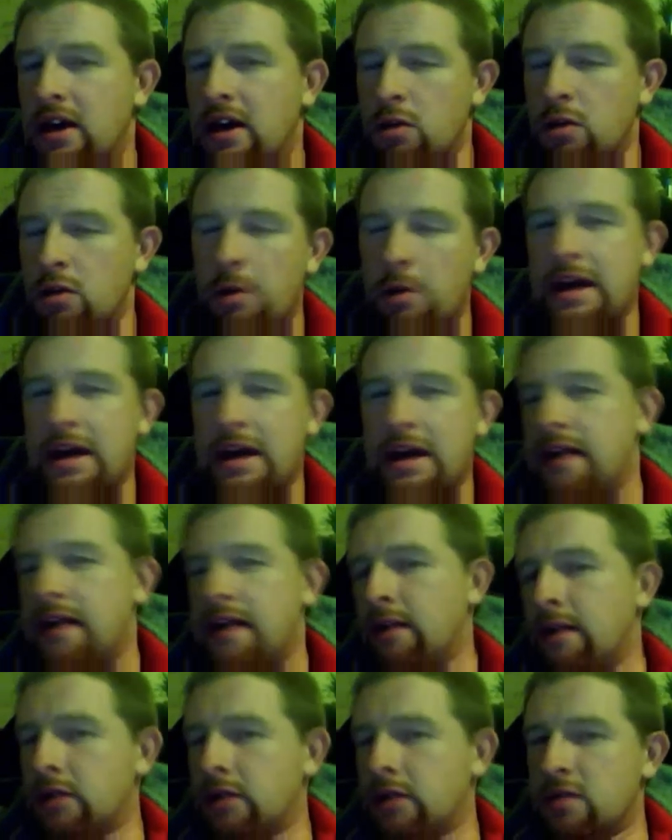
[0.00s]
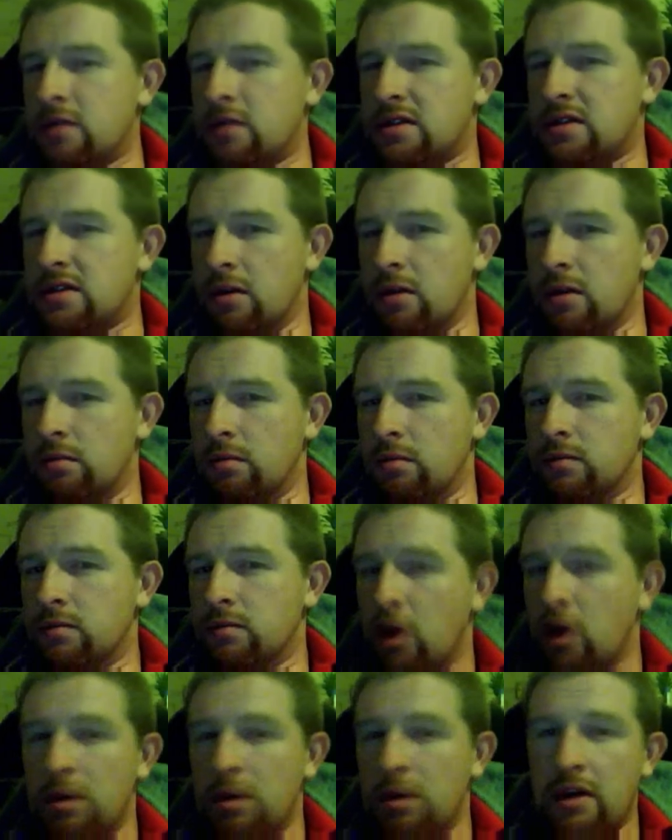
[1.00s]
You will be getting a double dose, though.
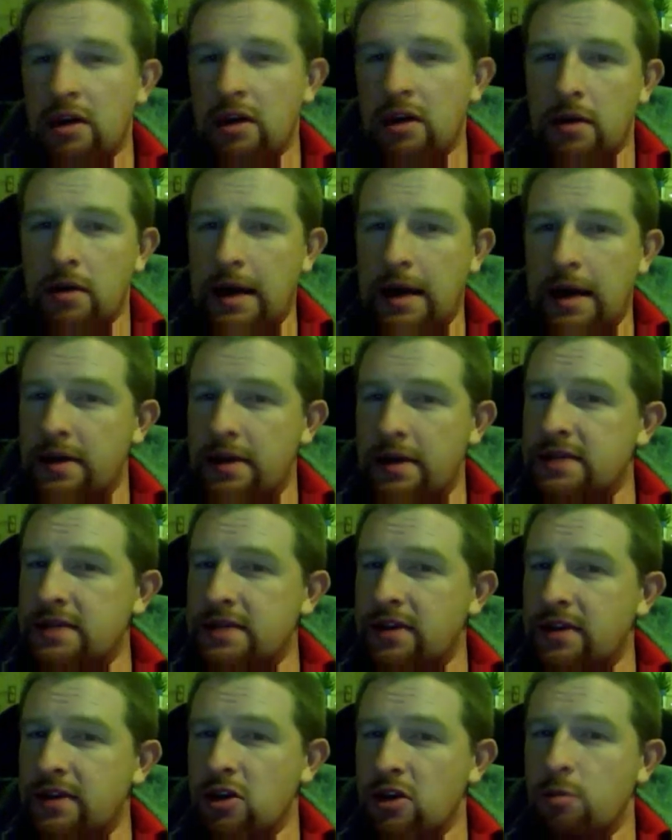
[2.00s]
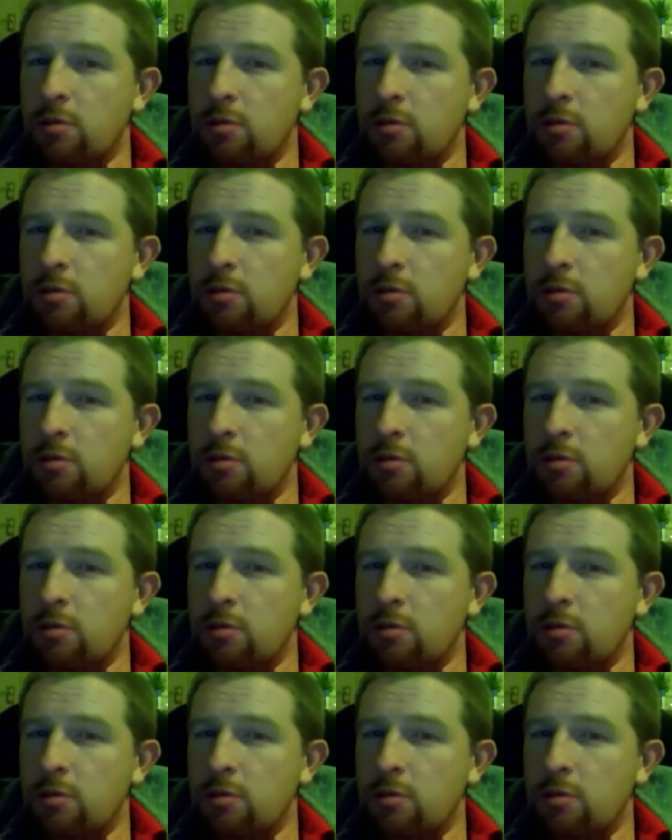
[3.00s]
Not only are you getting this video,